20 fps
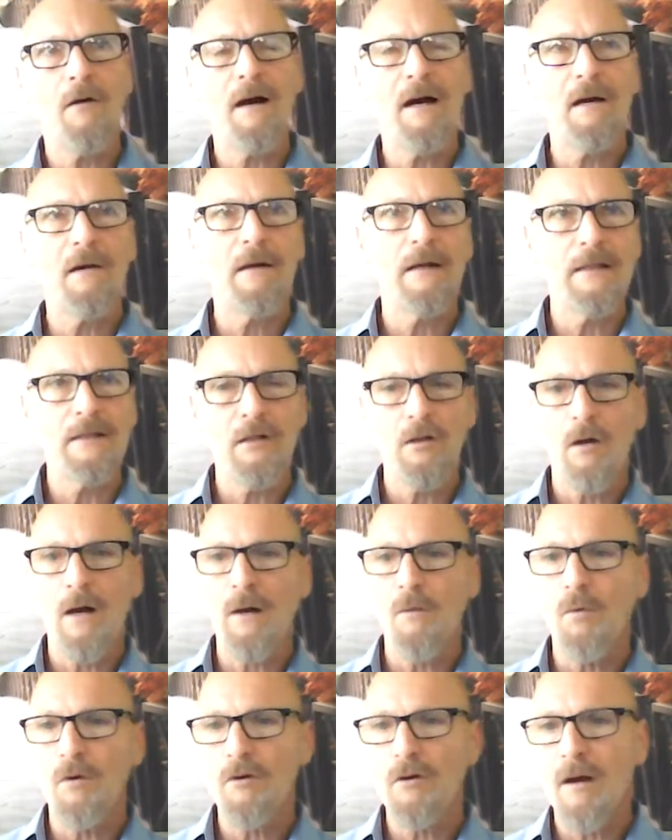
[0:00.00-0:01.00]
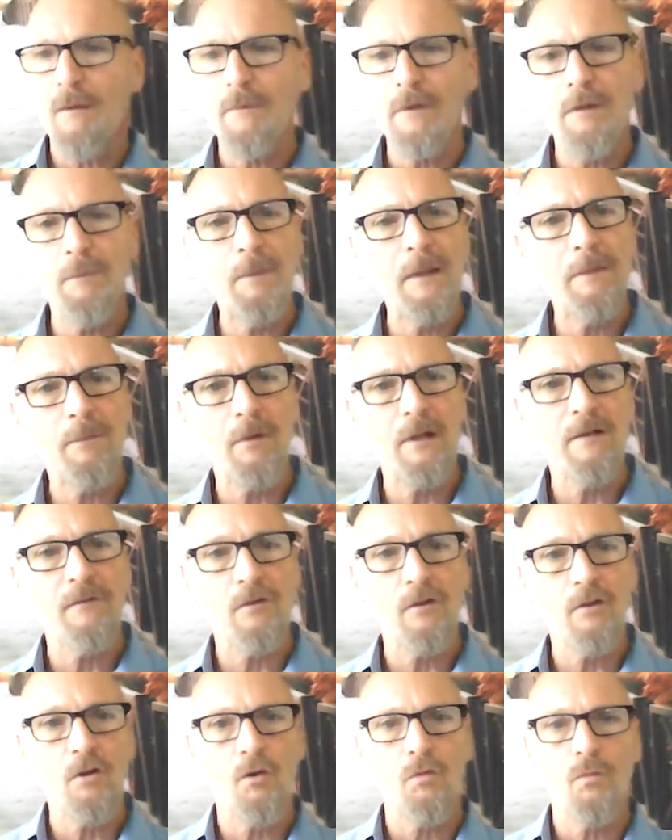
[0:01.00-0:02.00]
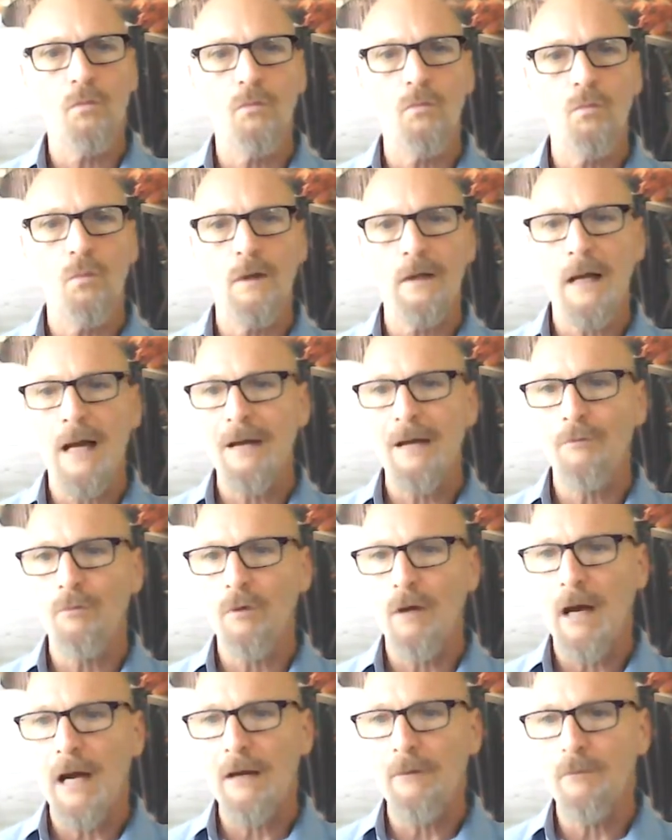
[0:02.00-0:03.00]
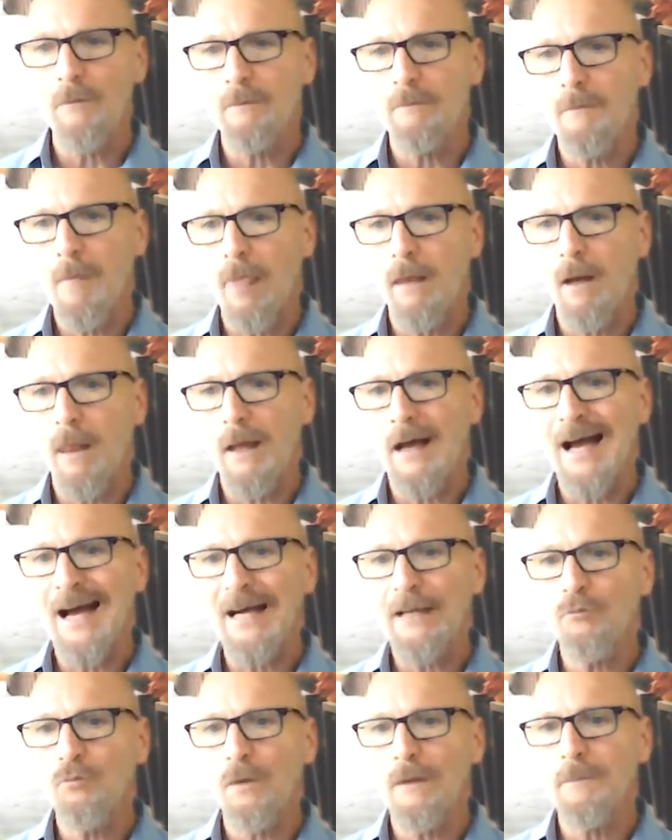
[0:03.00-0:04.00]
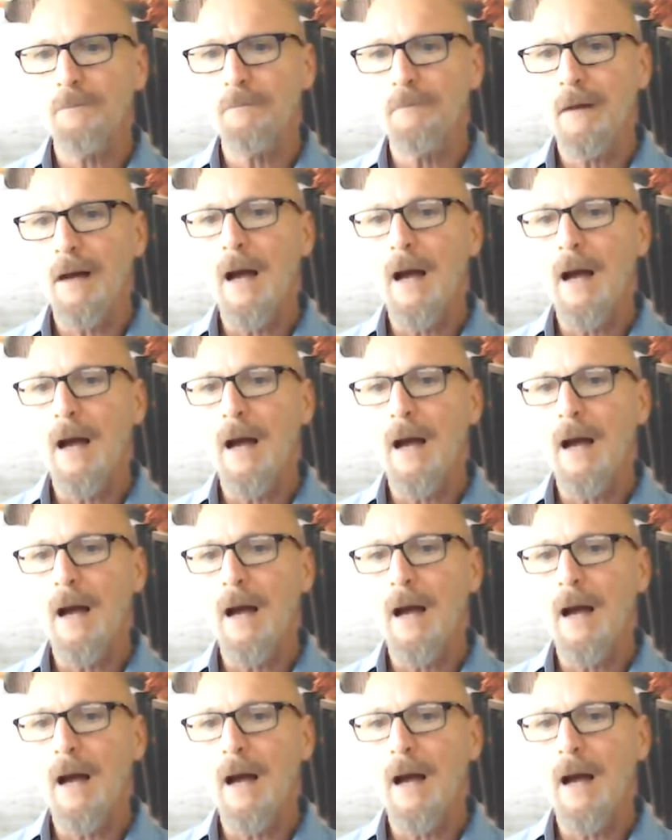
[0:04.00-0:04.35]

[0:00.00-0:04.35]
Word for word: I, you know, I wonder how many people even know what a hybrid hybrid hybrid